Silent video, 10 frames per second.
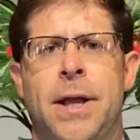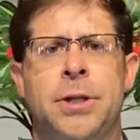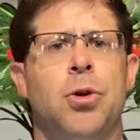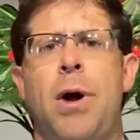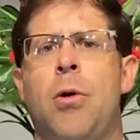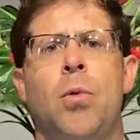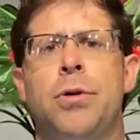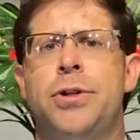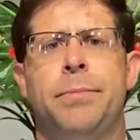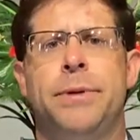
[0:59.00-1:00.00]
And so our
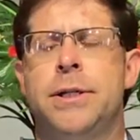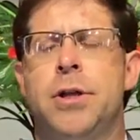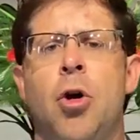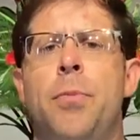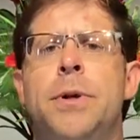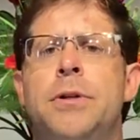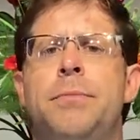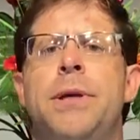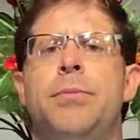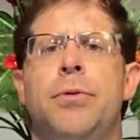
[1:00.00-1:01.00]
worship is open to
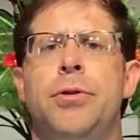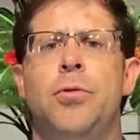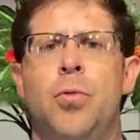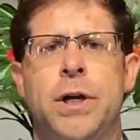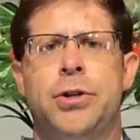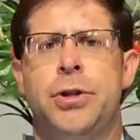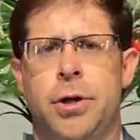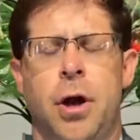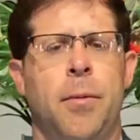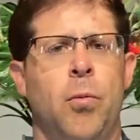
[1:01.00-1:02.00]
people who wish to
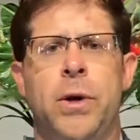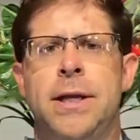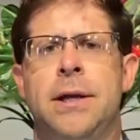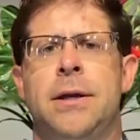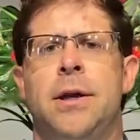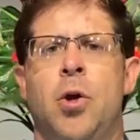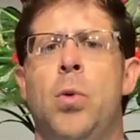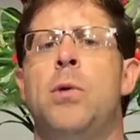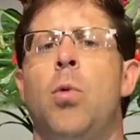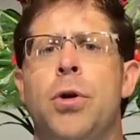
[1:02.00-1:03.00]
come.
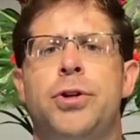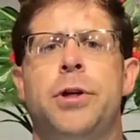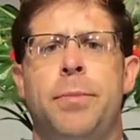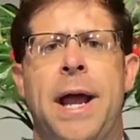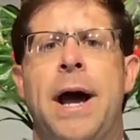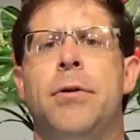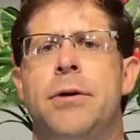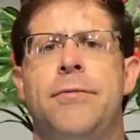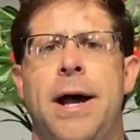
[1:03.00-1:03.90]
We worship out of